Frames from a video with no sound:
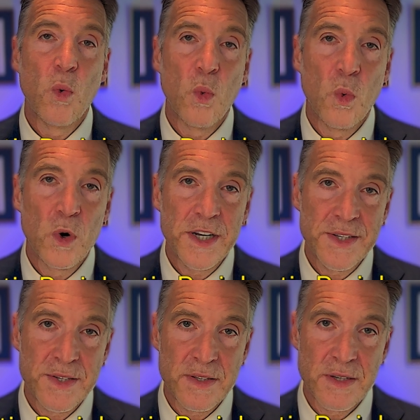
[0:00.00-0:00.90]
What
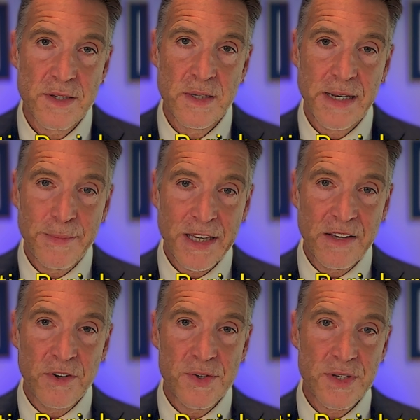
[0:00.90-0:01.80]
is this? Let me
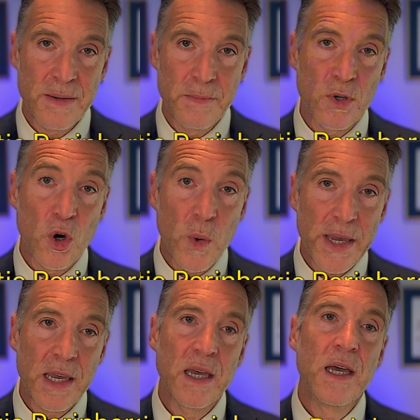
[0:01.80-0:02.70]
give you some
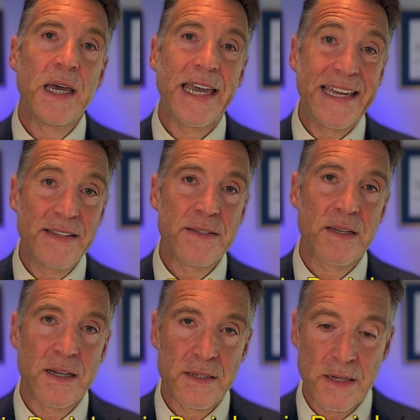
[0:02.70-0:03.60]
quick
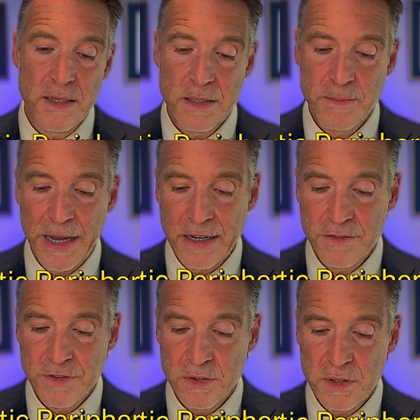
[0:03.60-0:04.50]
insights into
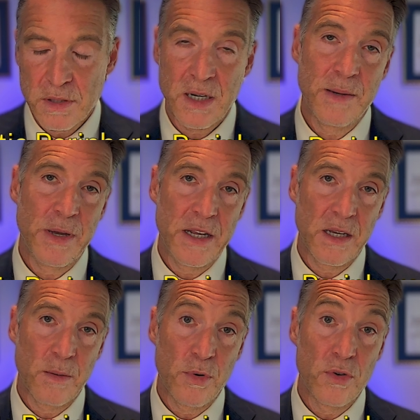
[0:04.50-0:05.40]
painful
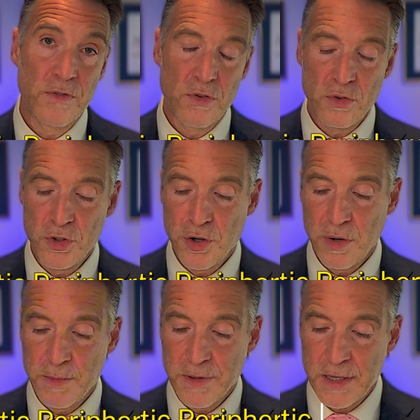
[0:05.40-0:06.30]
diabetic peripheral
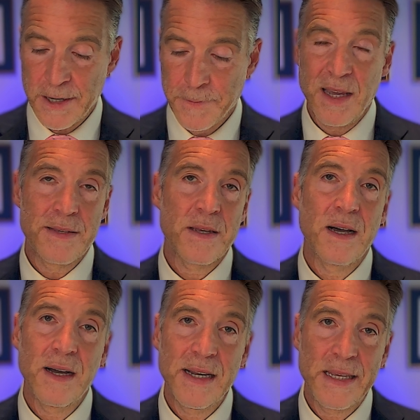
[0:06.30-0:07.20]
neuropathy. It's
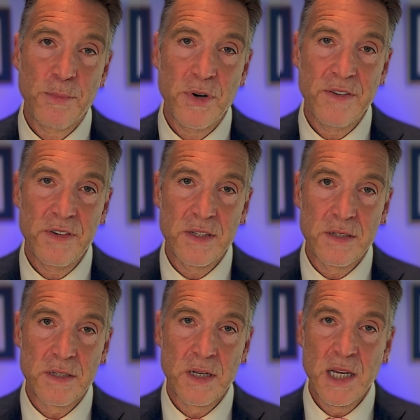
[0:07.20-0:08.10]
highly
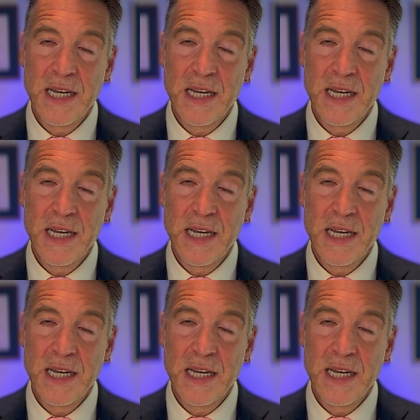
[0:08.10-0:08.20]
prevalent.